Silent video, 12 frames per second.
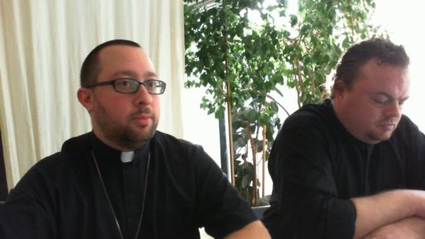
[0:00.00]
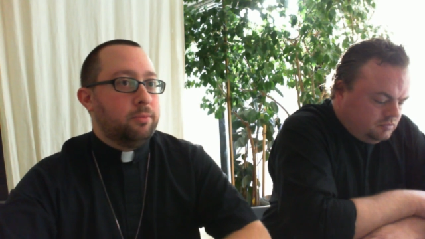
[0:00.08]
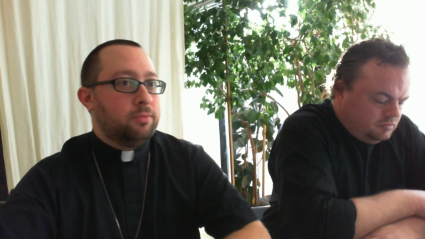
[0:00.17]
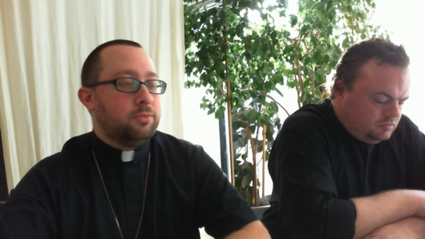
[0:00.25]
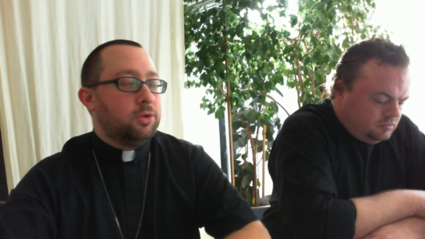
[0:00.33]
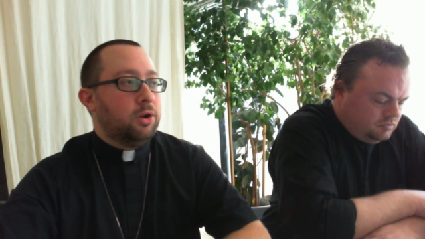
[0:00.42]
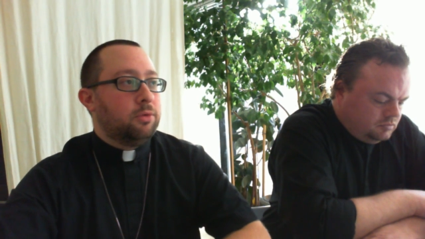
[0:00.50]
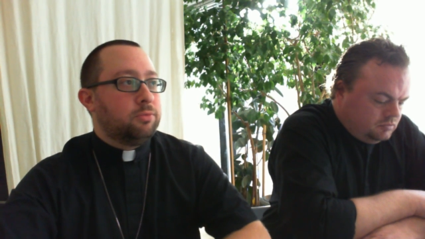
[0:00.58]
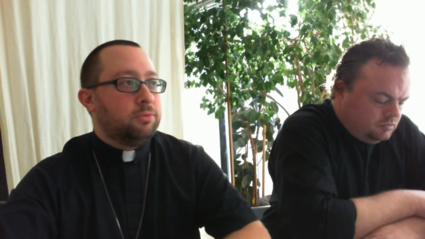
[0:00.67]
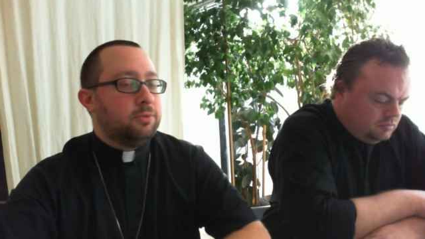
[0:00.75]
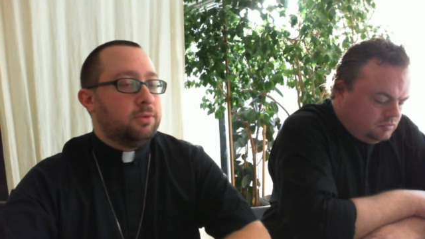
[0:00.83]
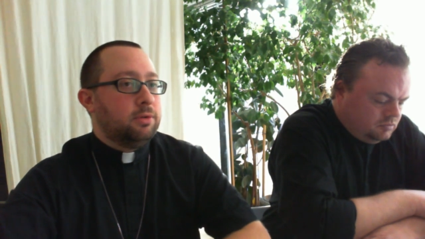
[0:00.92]
Speaker 1: from, you
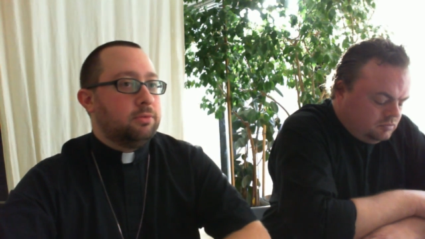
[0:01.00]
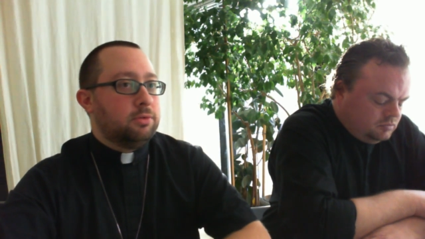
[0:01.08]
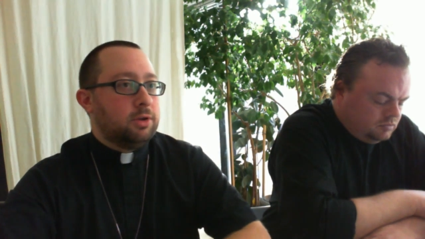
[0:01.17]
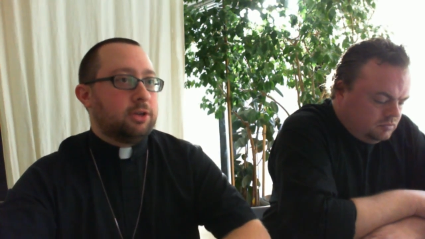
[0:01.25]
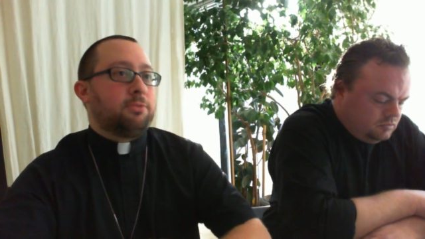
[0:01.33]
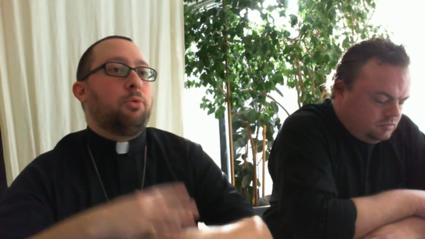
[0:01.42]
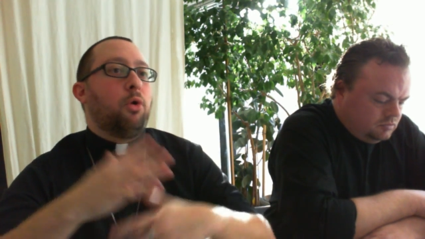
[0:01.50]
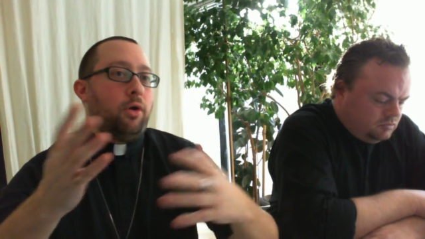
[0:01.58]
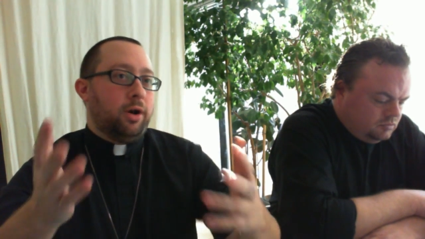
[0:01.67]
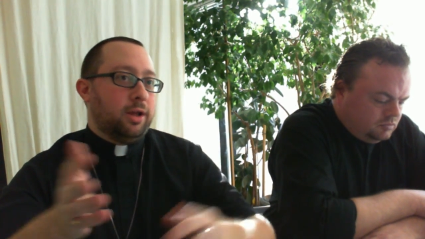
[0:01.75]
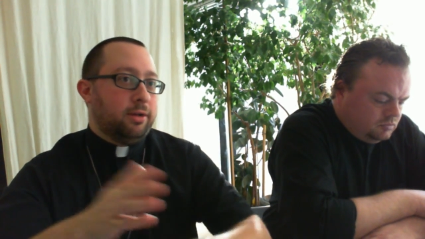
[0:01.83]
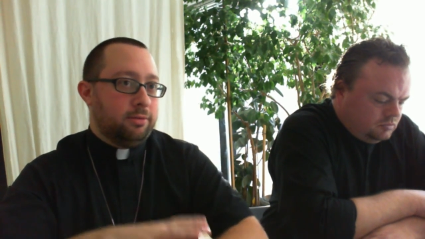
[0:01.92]
know,
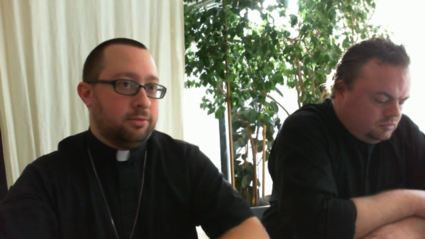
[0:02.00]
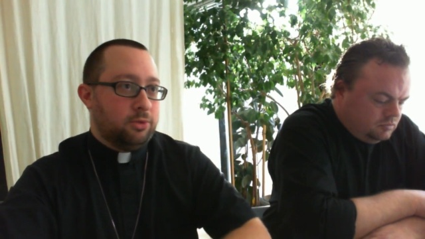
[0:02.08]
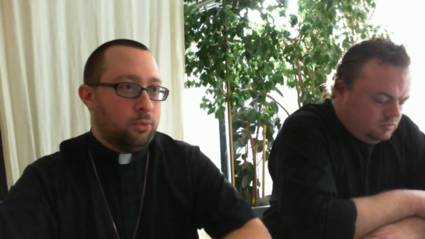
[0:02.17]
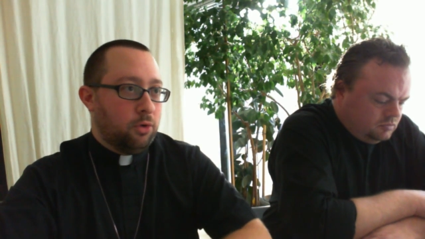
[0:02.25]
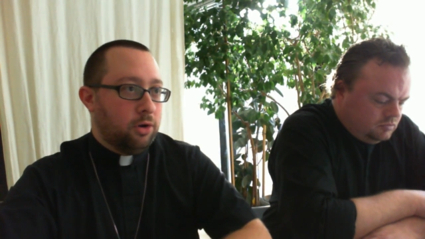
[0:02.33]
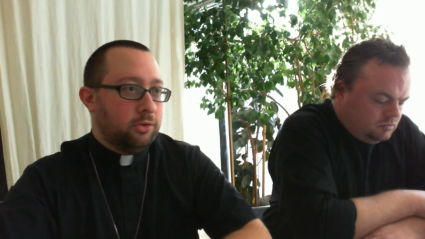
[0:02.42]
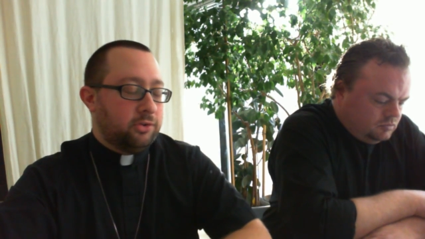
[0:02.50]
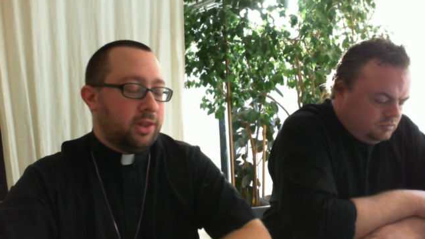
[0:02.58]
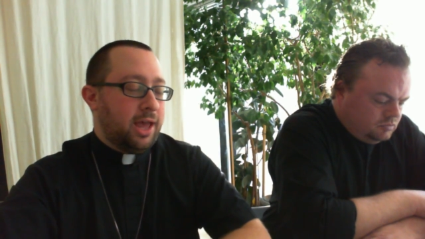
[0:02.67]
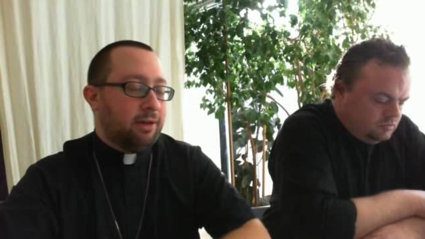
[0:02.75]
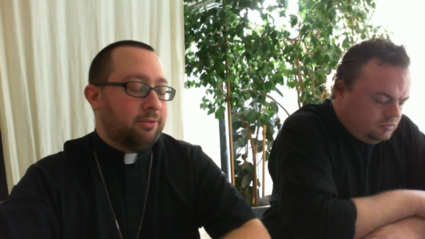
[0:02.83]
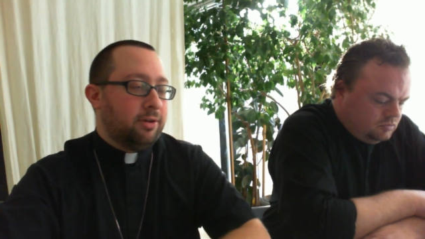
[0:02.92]
exploring the world,
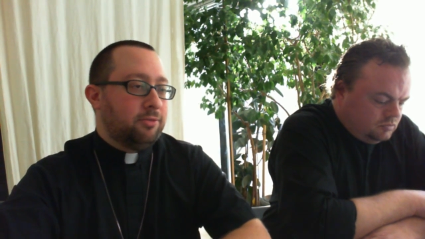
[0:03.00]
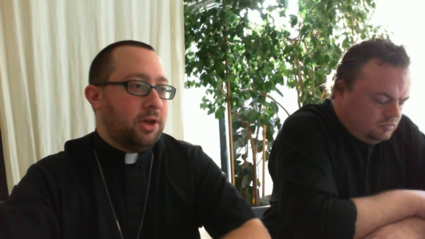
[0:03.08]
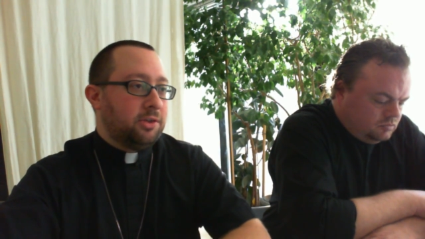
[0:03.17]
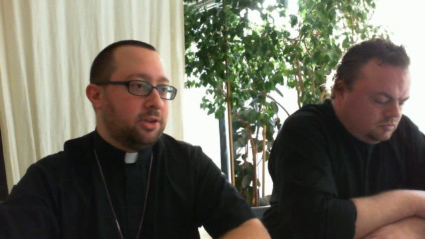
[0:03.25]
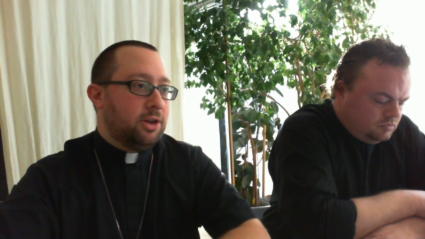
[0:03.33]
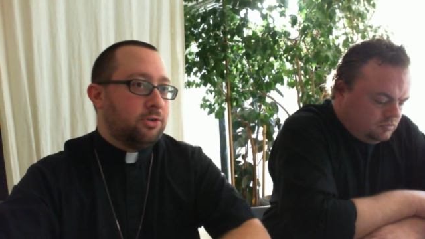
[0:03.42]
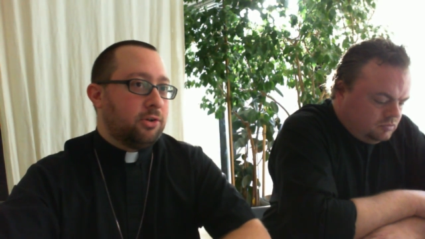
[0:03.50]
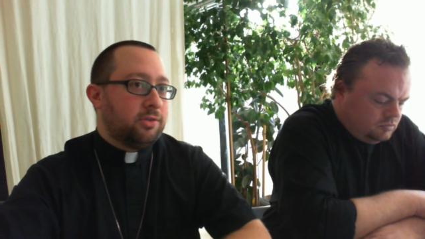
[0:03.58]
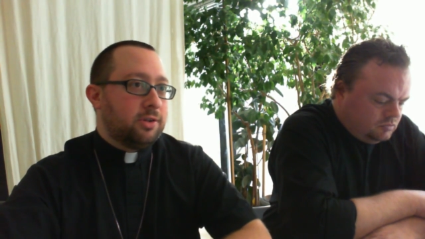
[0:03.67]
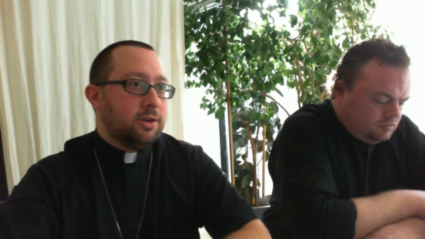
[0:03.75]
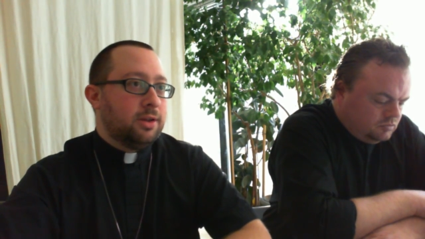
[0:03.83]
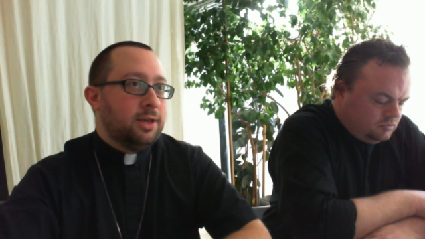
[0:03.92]
so they have a vested
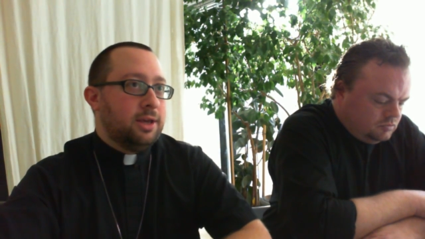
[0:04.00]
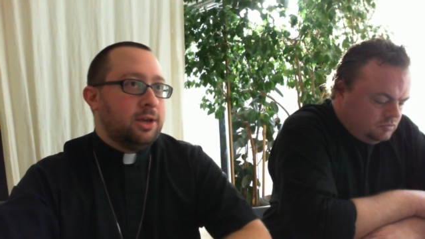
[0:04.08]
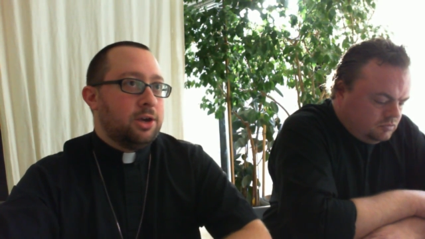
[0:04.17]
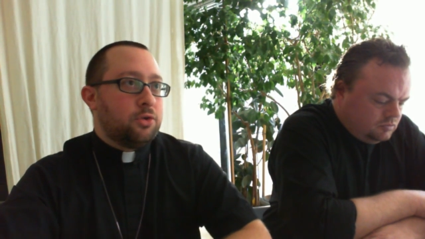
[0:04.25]
interest in